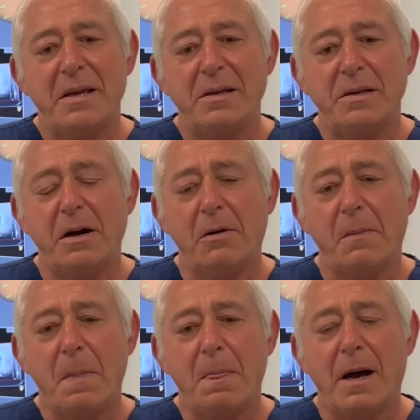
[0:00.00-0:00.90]
You know,
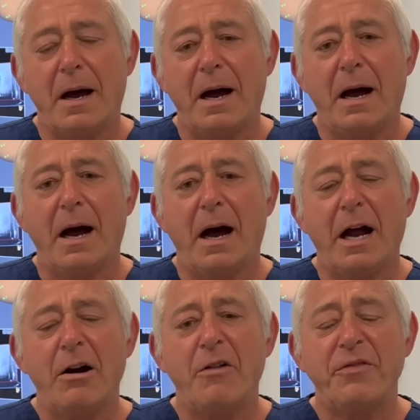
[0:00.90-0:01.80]

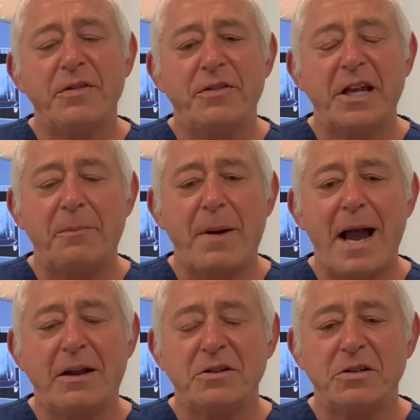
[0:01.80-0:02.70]
I often think
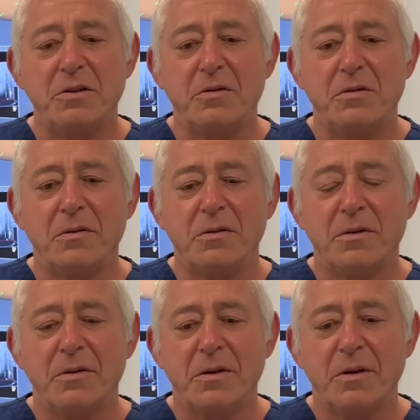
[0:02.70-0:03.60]
back to
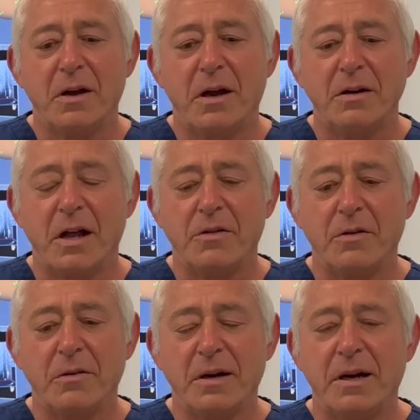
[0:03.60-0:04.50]

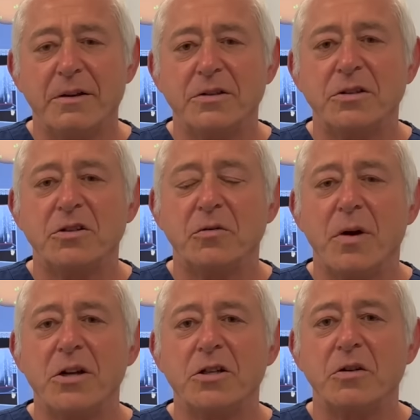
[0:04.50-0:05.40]
another uh,
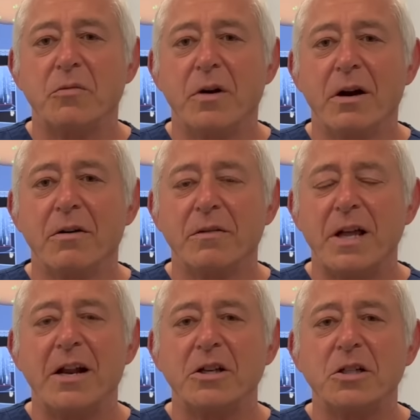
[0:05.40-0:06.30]
situation where
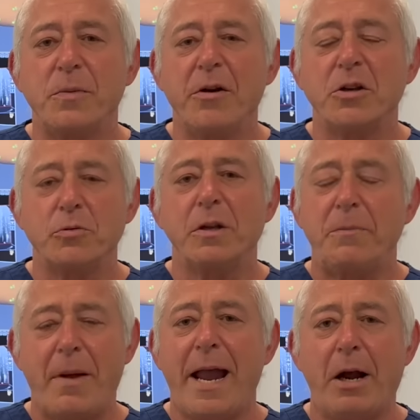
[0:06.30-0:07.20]
that experience really
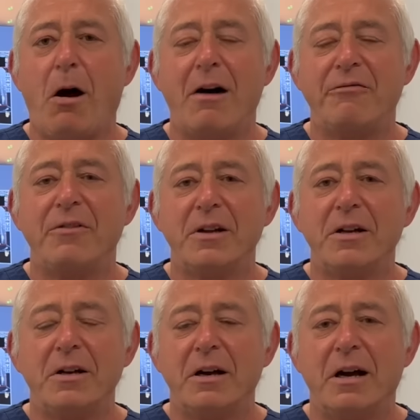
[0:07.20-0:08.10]
paid off
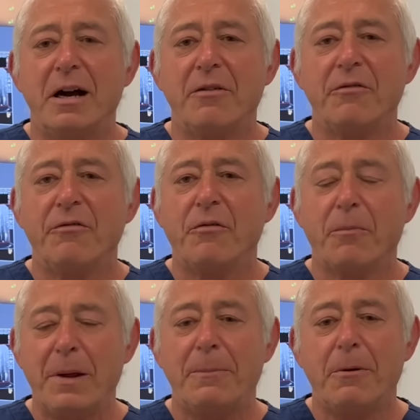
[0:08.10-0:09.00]
uh, for
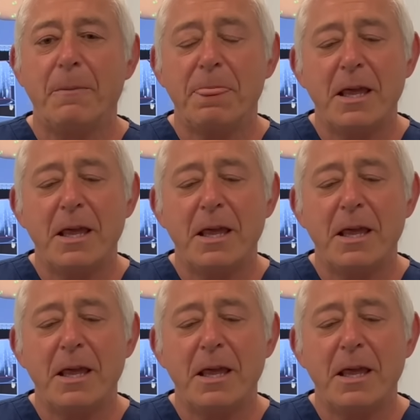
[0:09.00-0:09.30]
people.